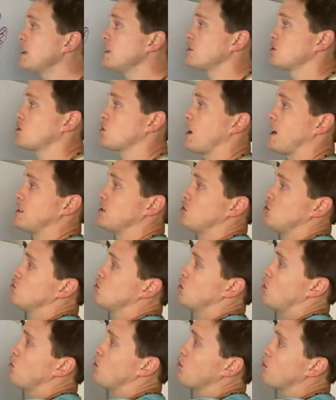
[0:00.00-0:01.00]
So as you
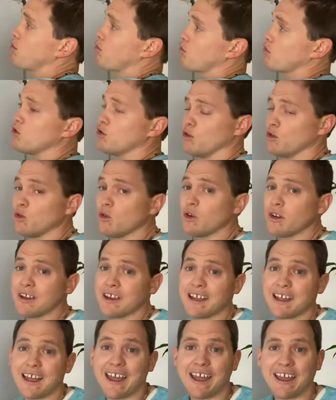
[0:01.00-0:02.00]
go through,
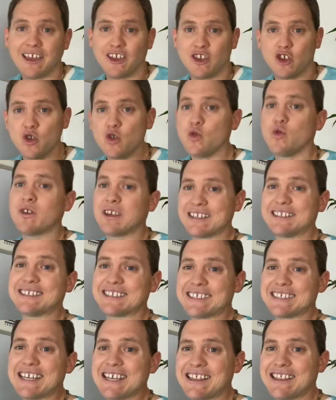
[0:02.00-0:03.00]
you can
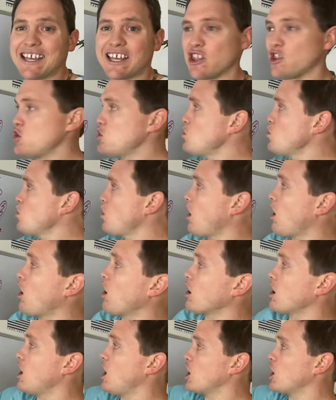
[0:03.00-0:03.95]
see that you are